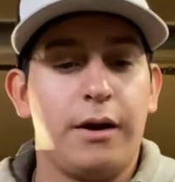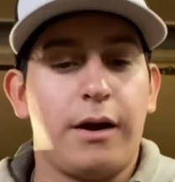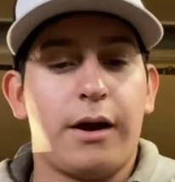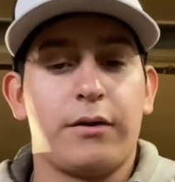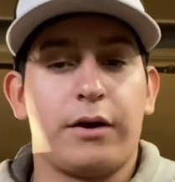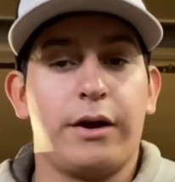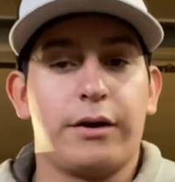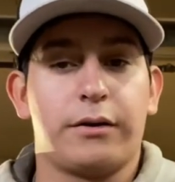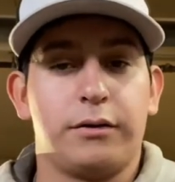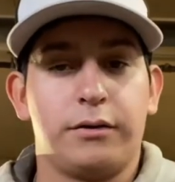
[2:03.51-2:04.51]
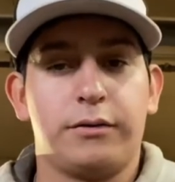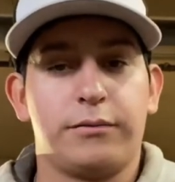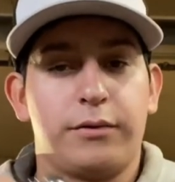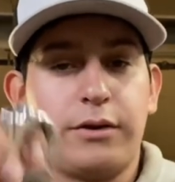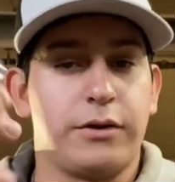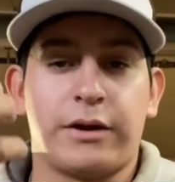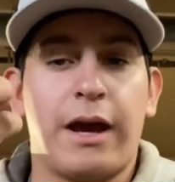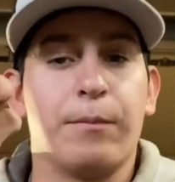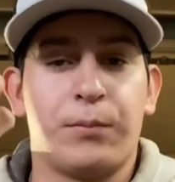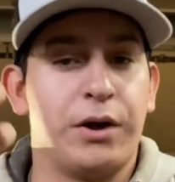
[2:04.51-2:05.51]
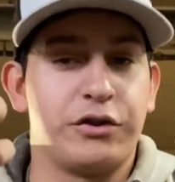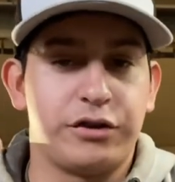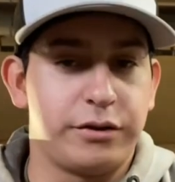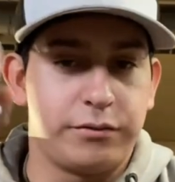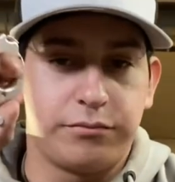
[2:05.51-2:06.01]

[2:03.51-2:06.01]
And here, you can't punch it.